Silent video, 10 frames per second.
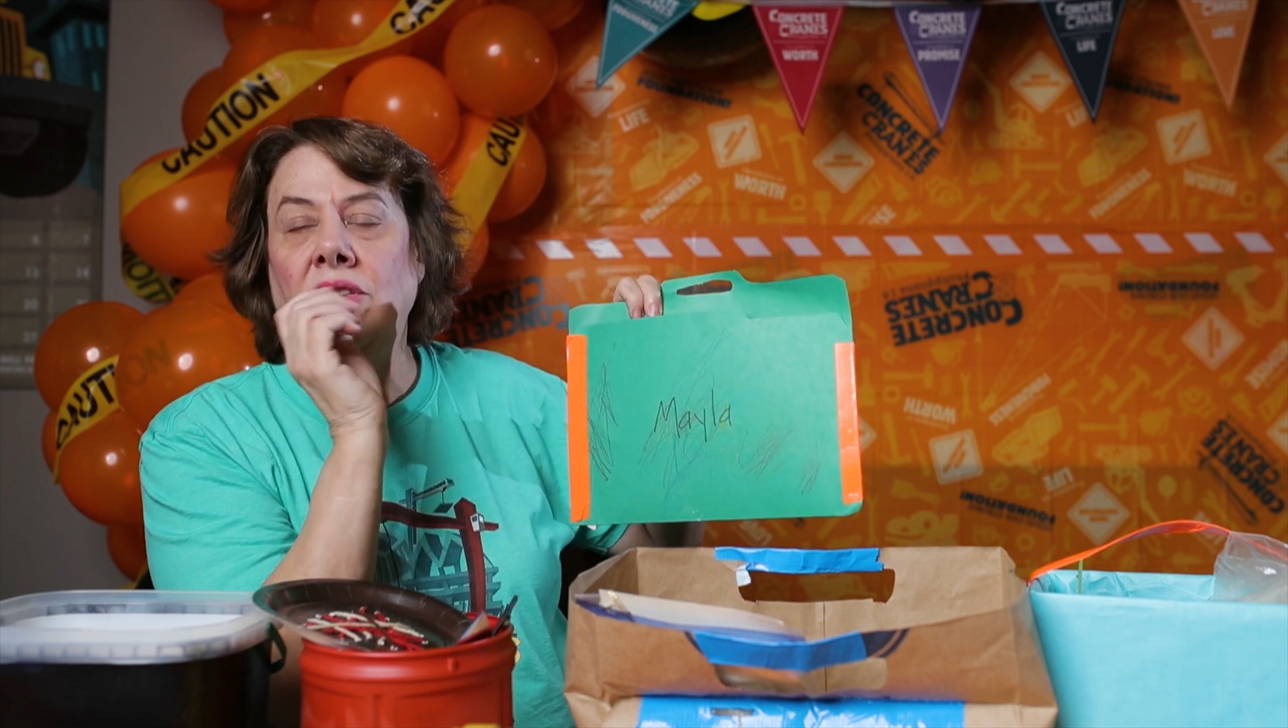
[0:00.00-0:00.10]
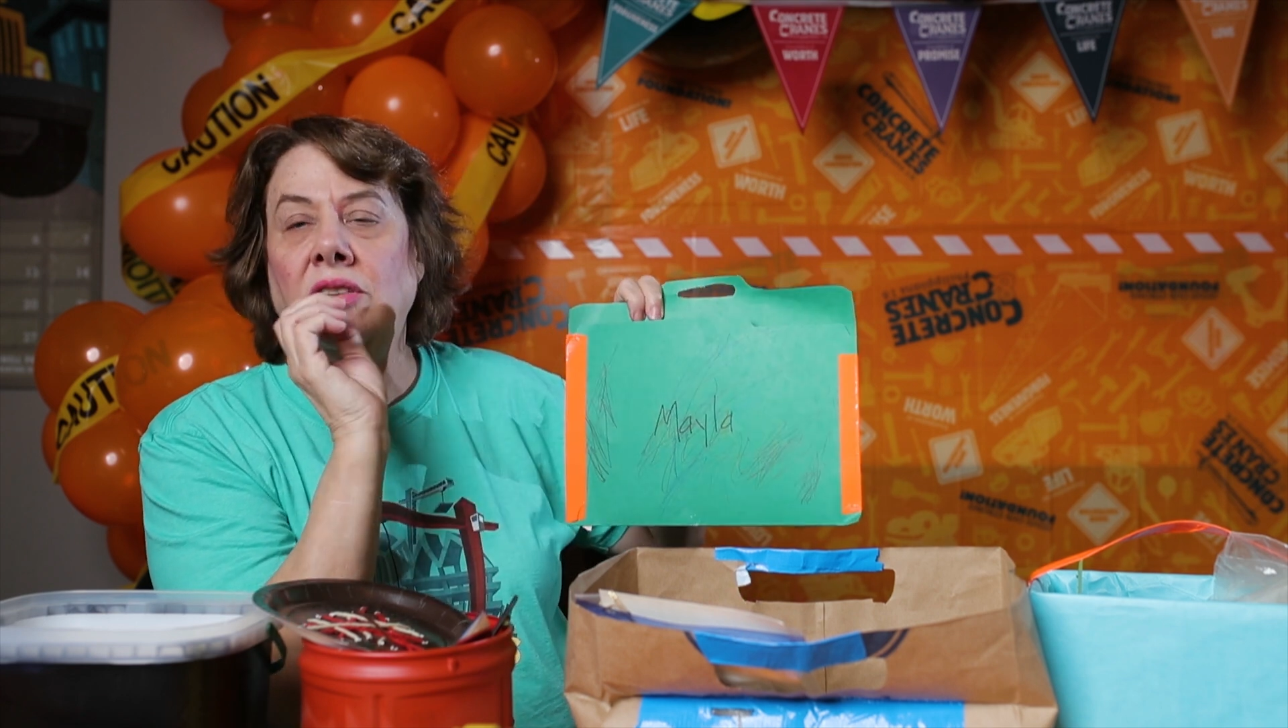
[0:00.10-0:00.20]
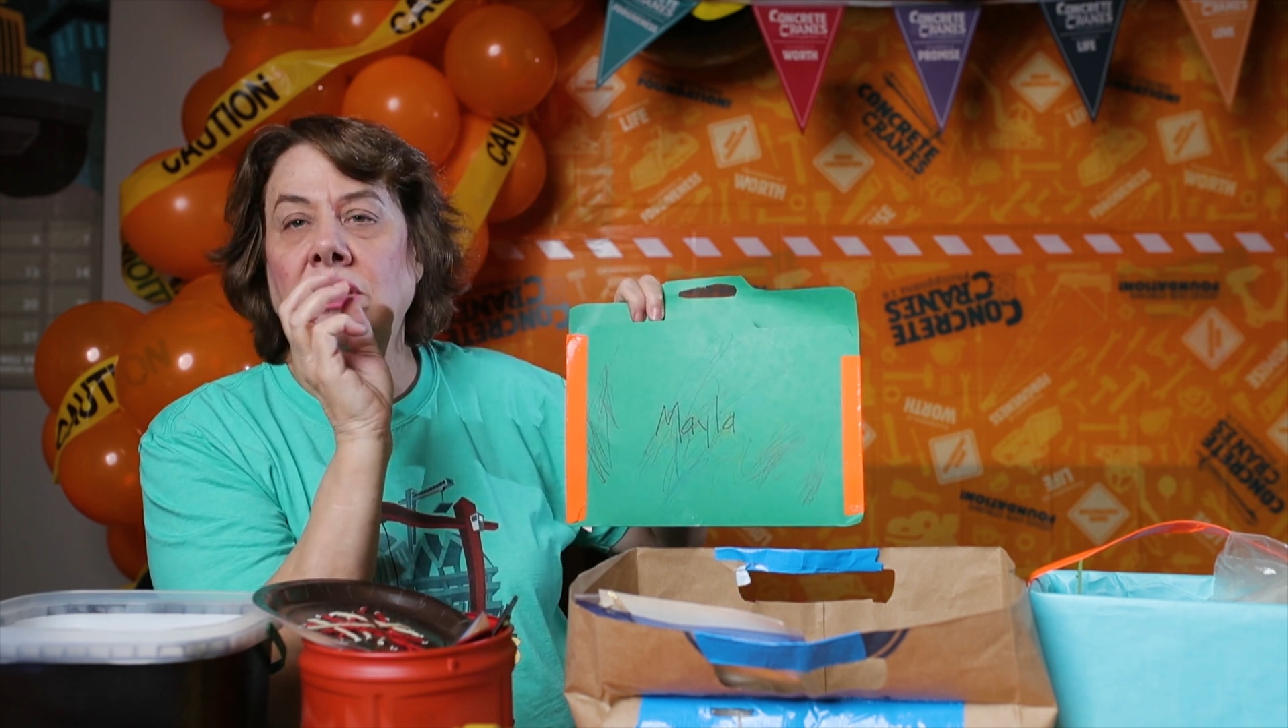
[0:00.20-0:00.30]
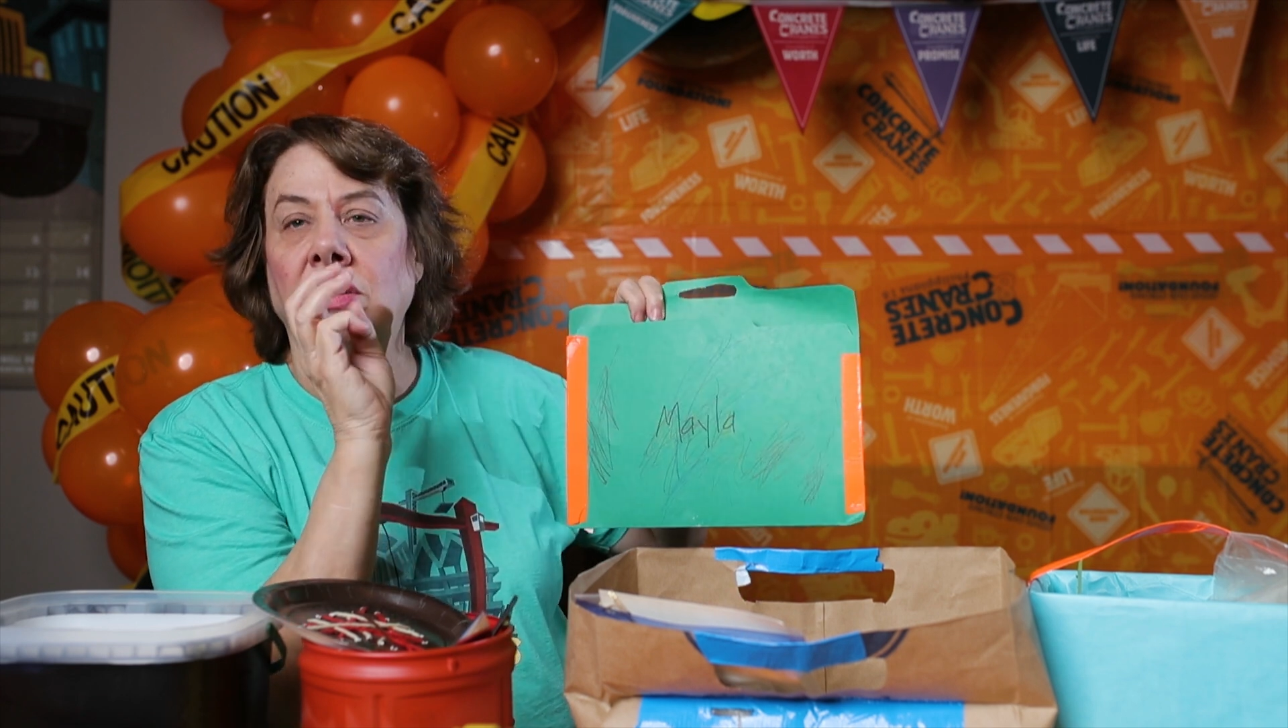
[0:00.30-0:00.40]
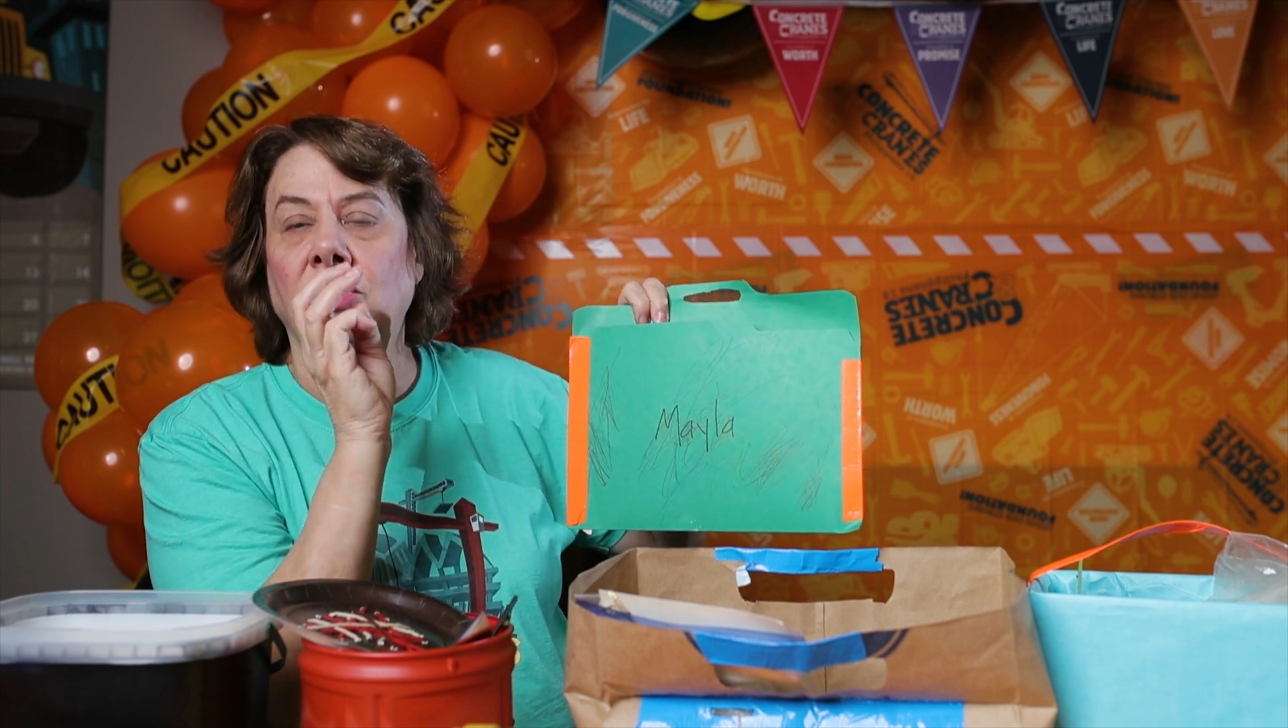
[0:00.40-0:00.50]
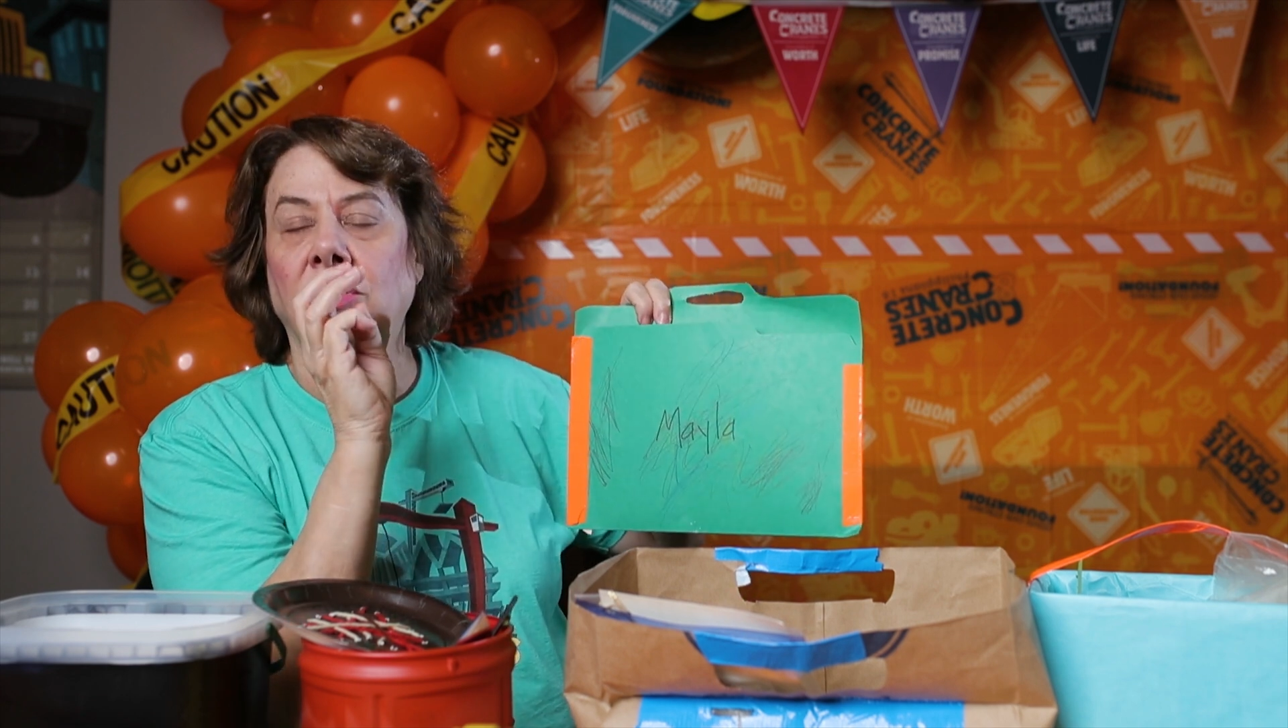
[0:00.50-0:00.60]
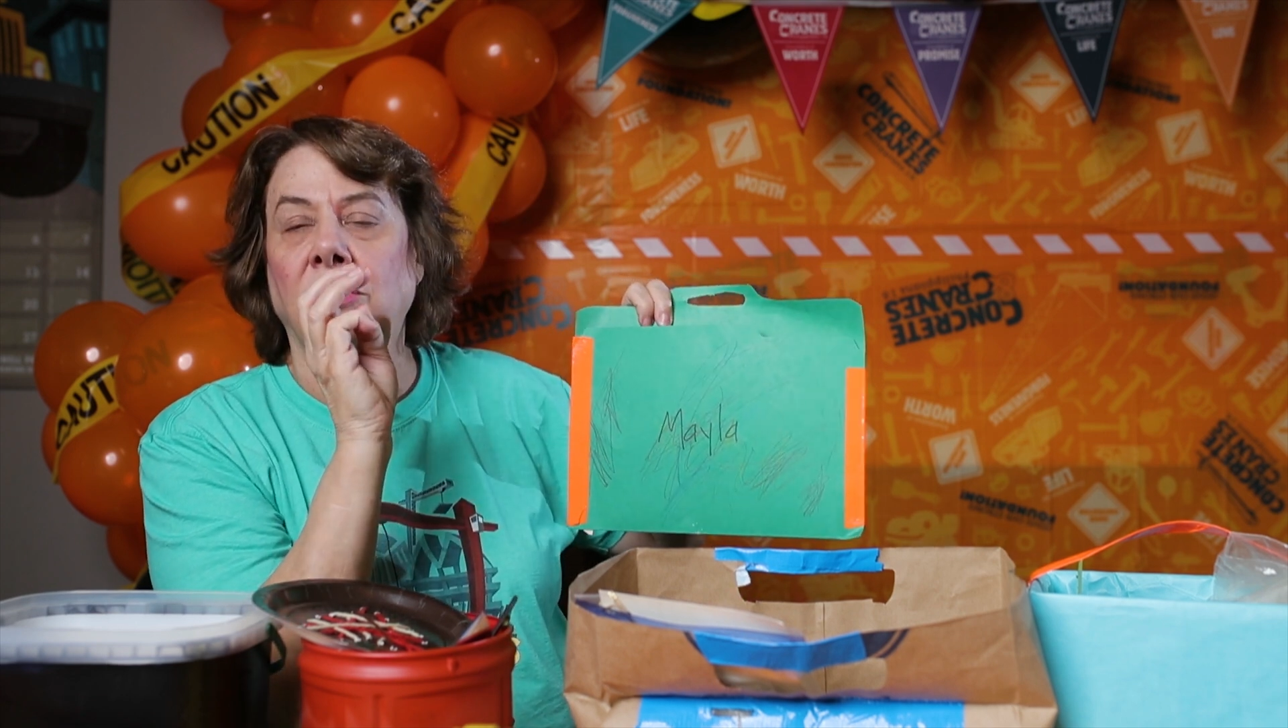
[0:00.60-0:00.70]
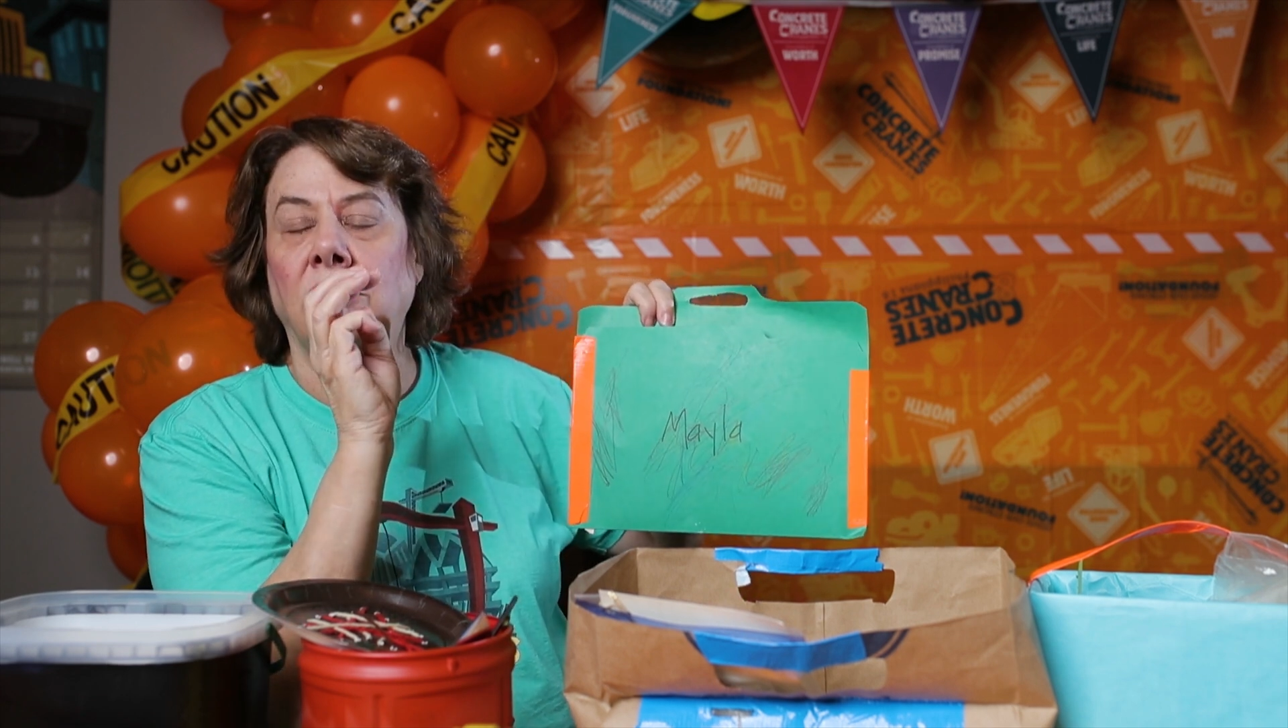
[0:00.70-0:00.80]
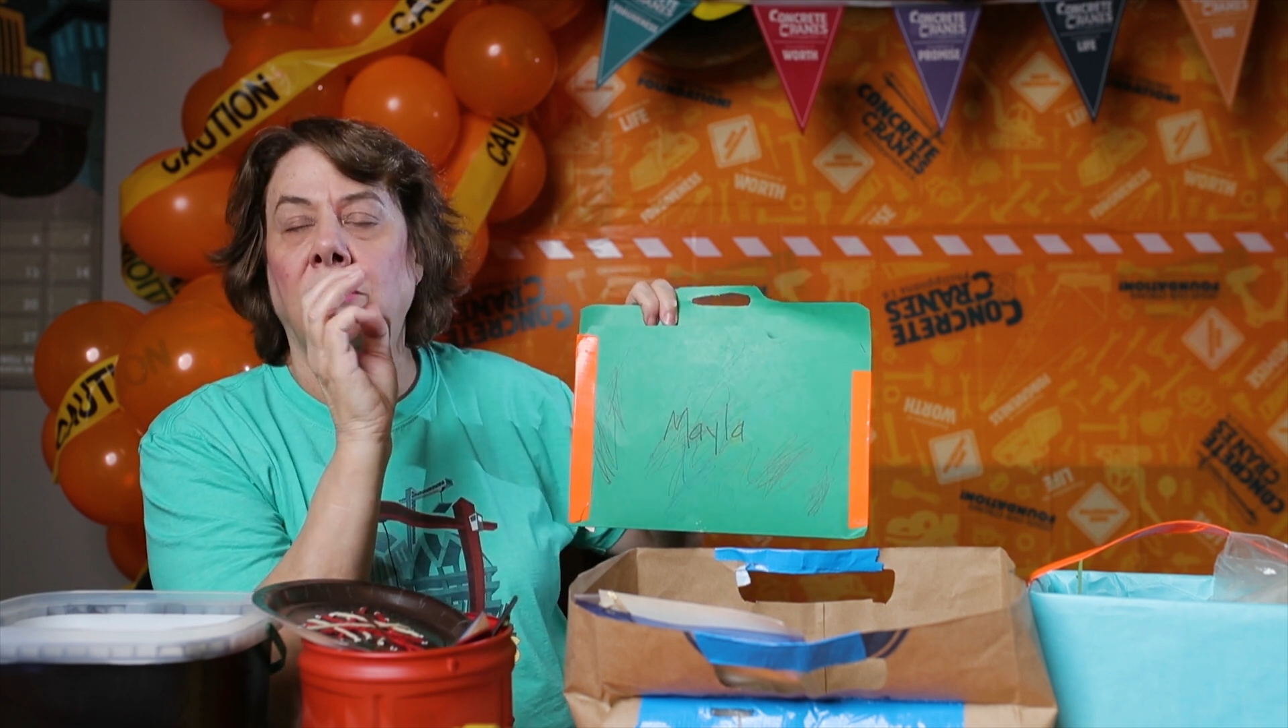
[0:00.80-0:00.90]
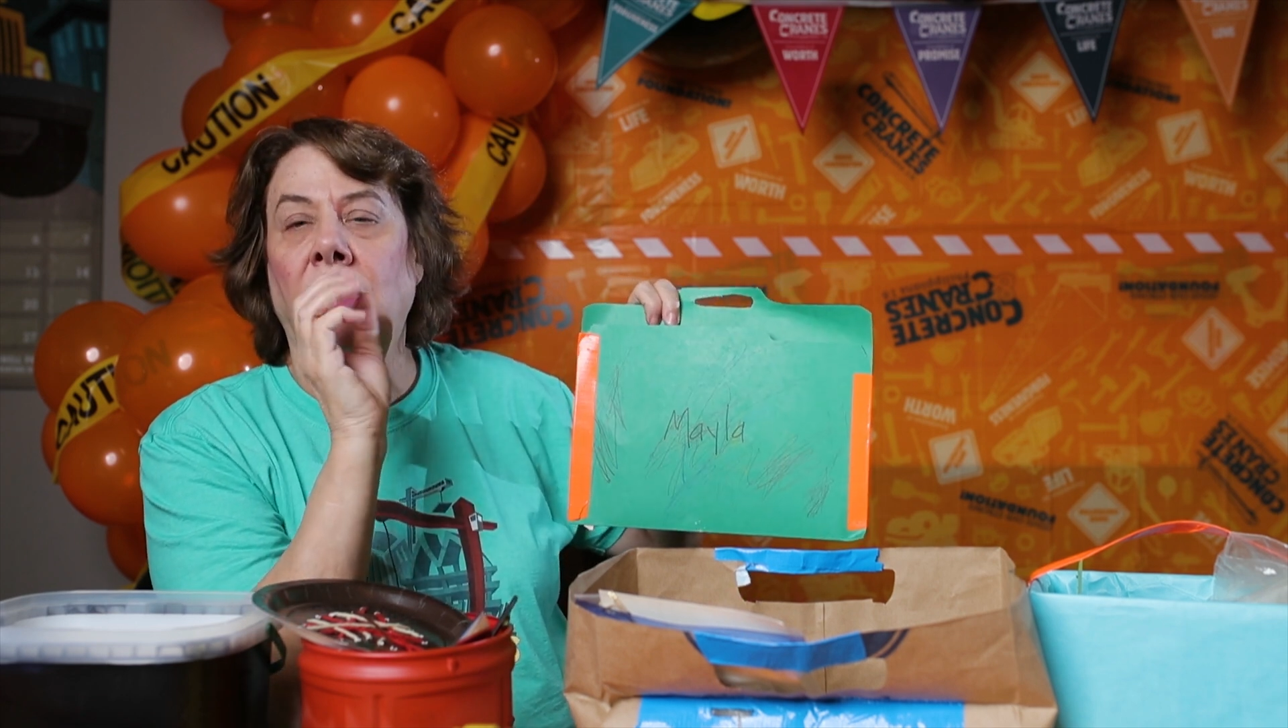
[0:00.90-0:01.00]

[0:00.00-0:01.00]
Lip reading: You let the children